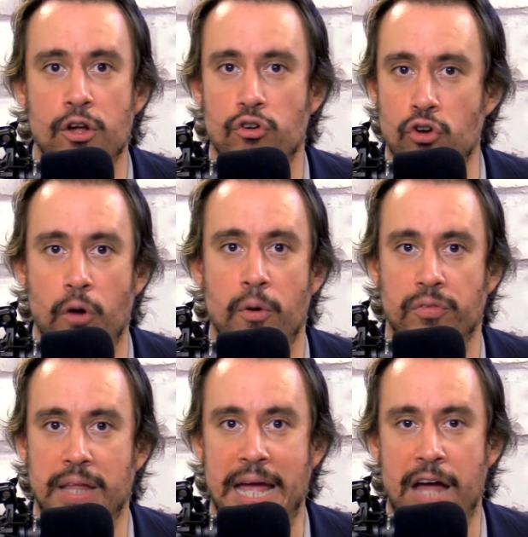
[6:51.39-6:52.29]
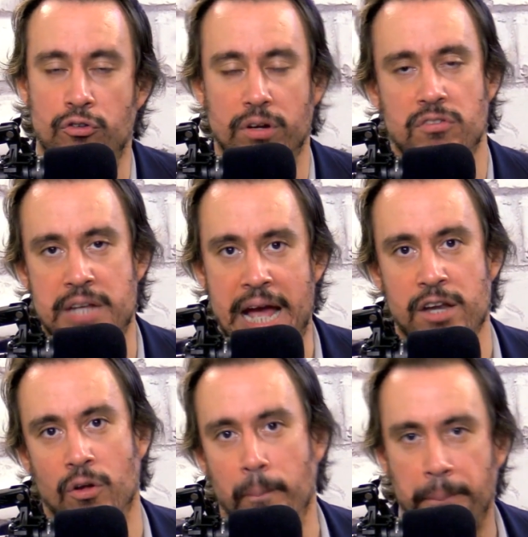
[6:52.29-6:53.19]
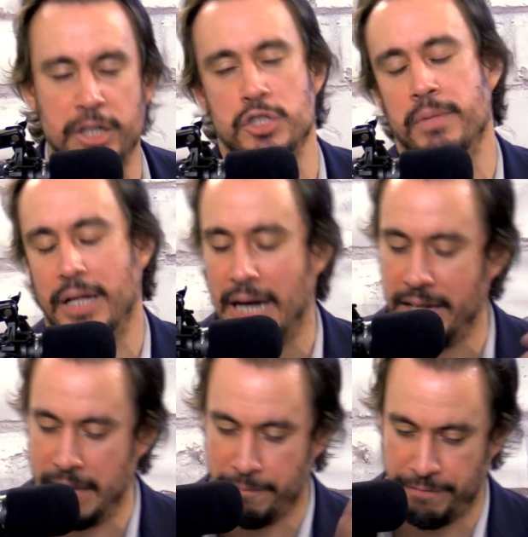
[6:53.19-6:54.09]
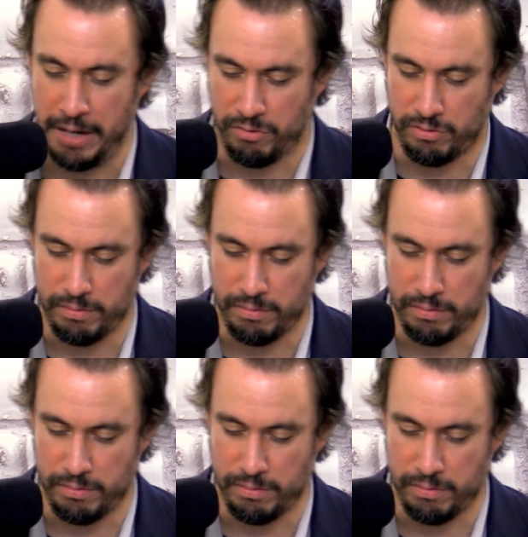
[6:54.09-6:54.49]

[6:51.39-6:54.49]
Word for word: No more theatrics. Daniel, punch him in the goddamn face.